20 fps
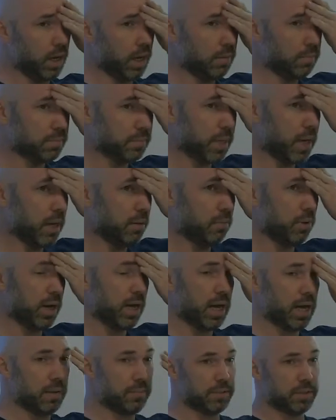And what
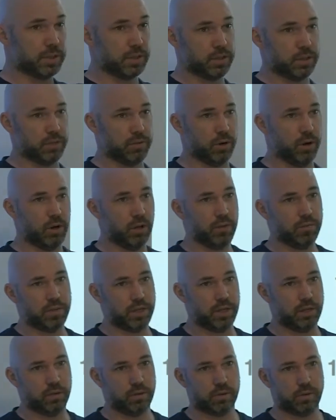happened to all of the
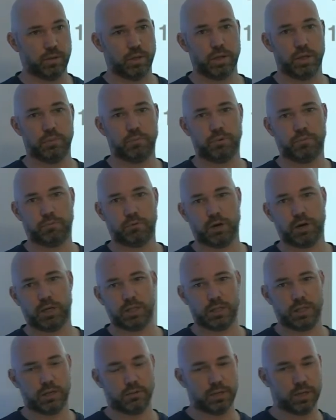early
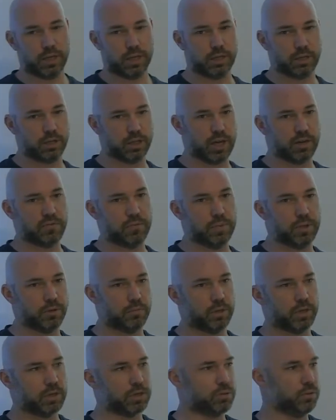proprietary Java
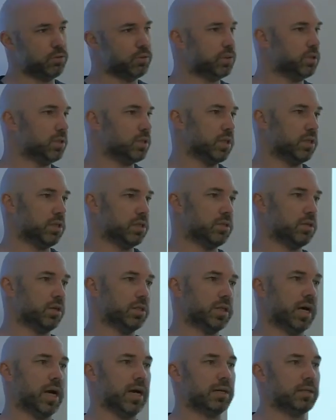middleware tools is they just all
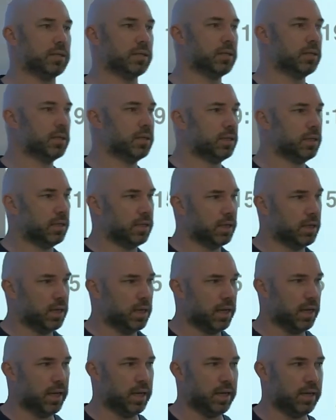died.
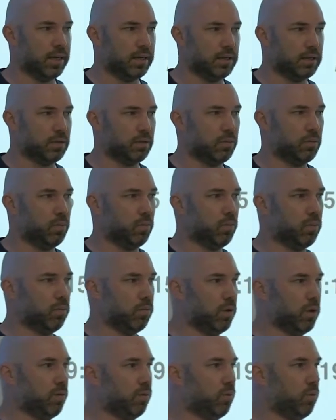And
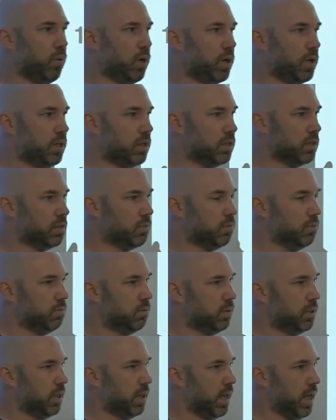it was with
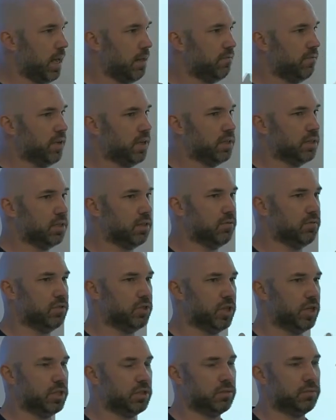the advent of
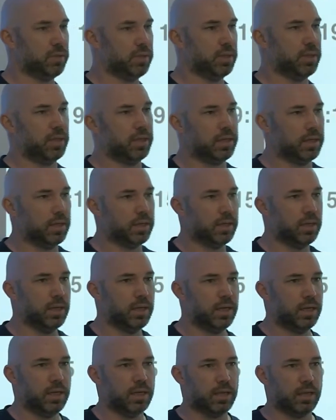J2EE
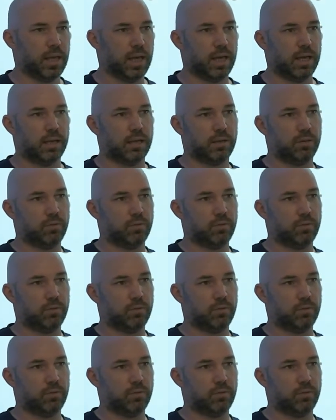that there was a